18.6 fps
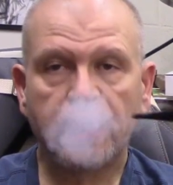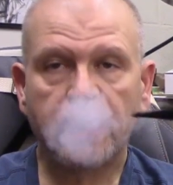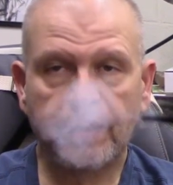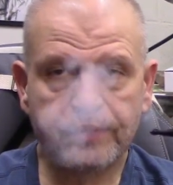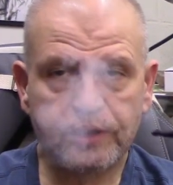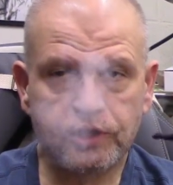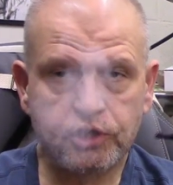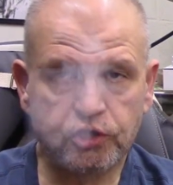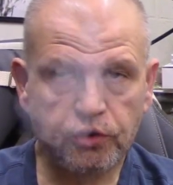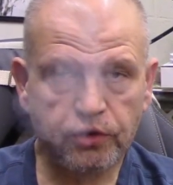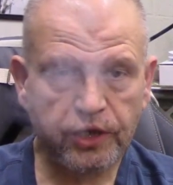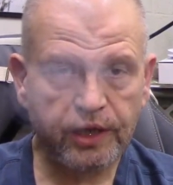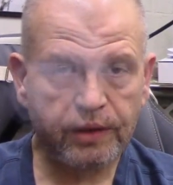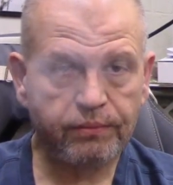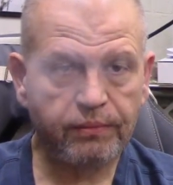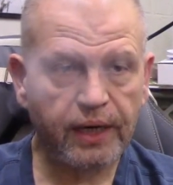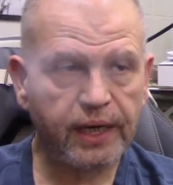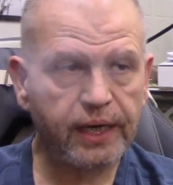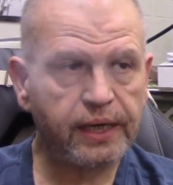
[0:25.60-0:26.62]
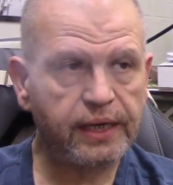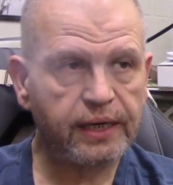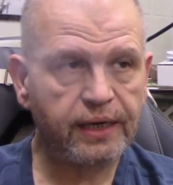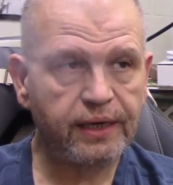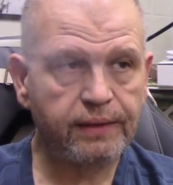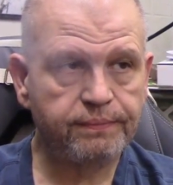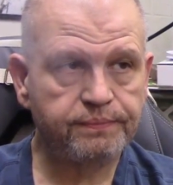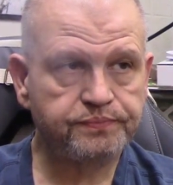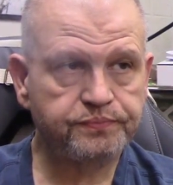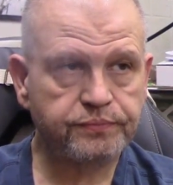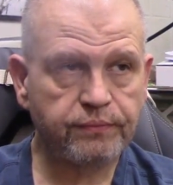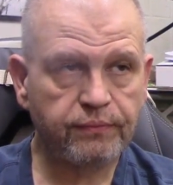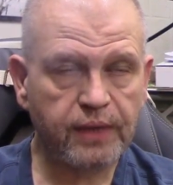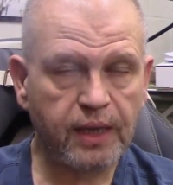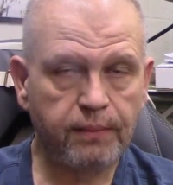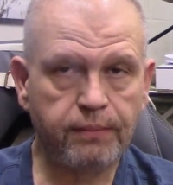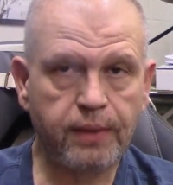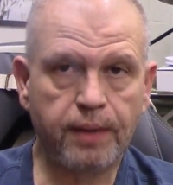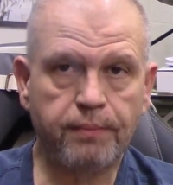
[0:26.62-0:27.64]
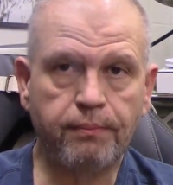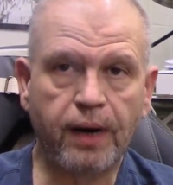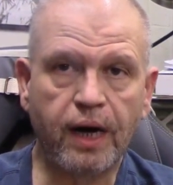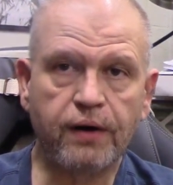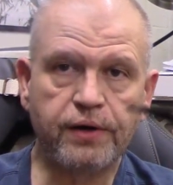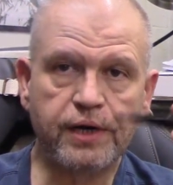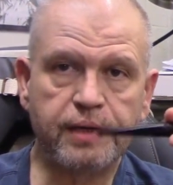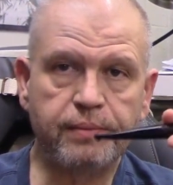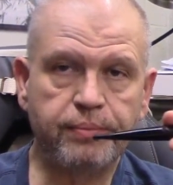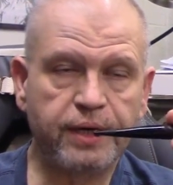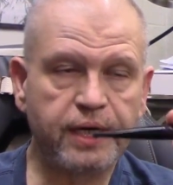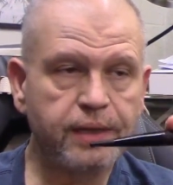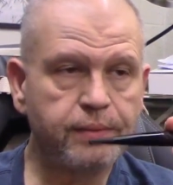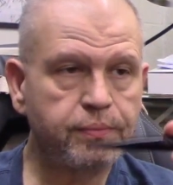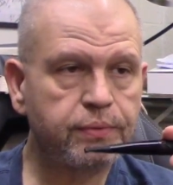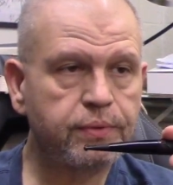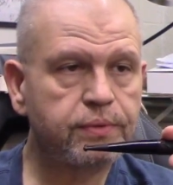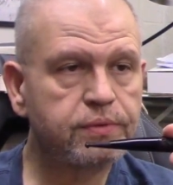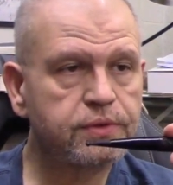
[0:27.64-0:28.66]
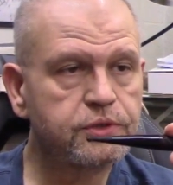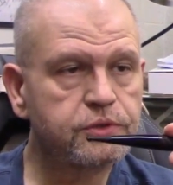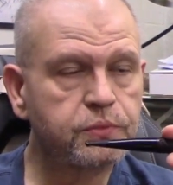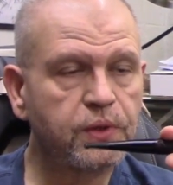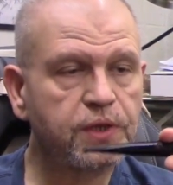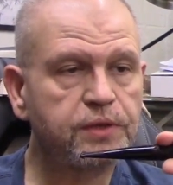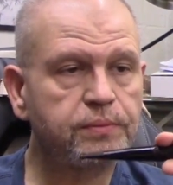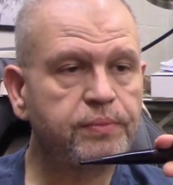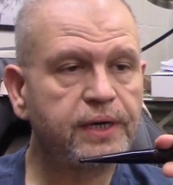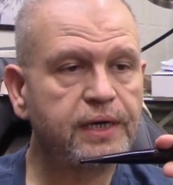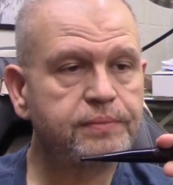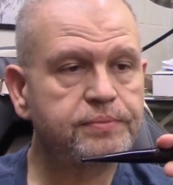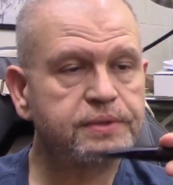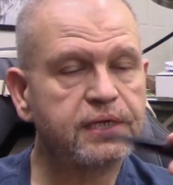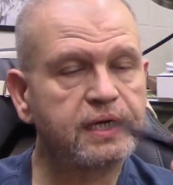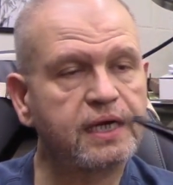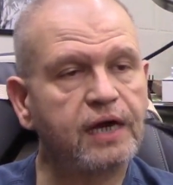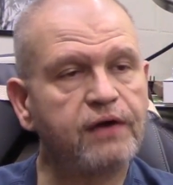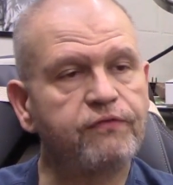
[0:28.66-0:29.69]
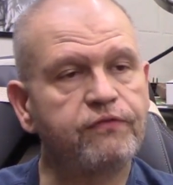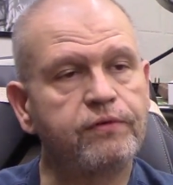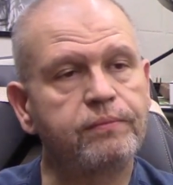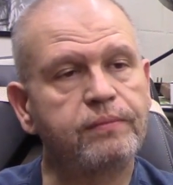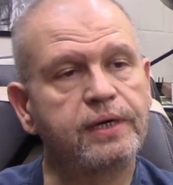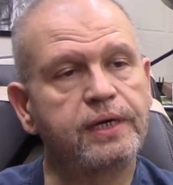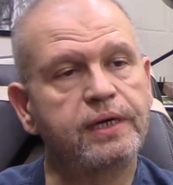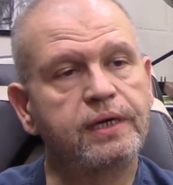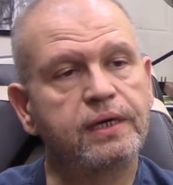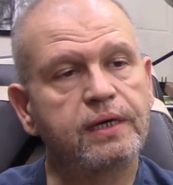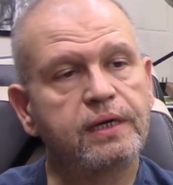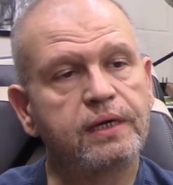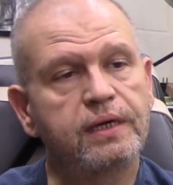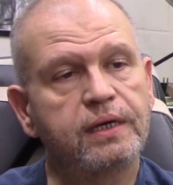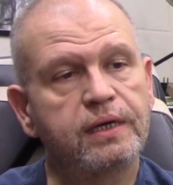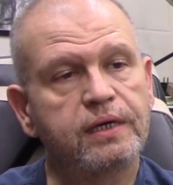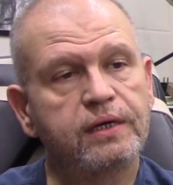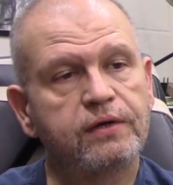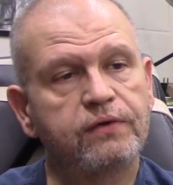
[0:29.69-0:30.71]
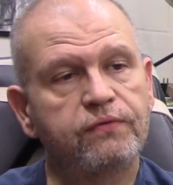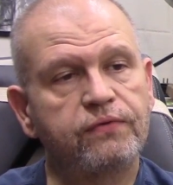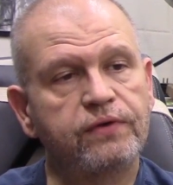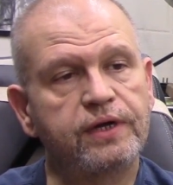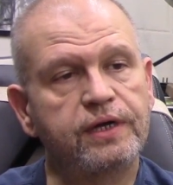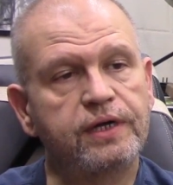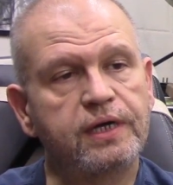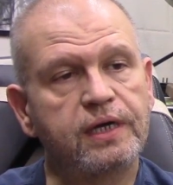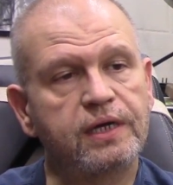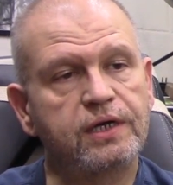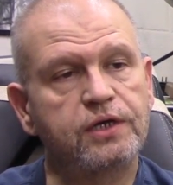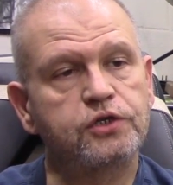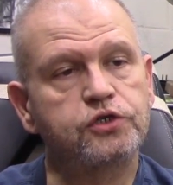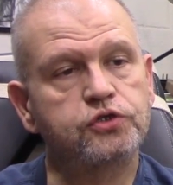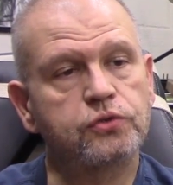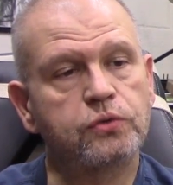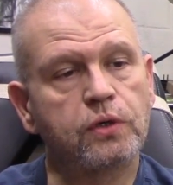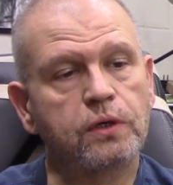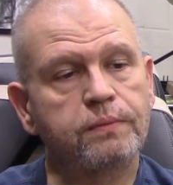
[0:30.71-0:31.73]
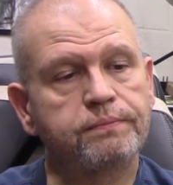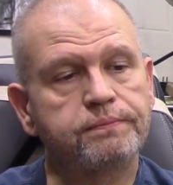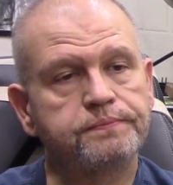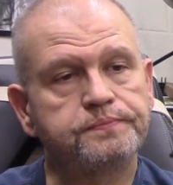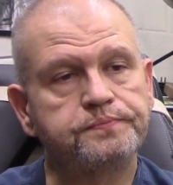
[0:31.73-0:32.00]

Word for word: I'm enjoying my uh, my Bari pipe. It's one of the pipes that I got from my friend Danny Shure,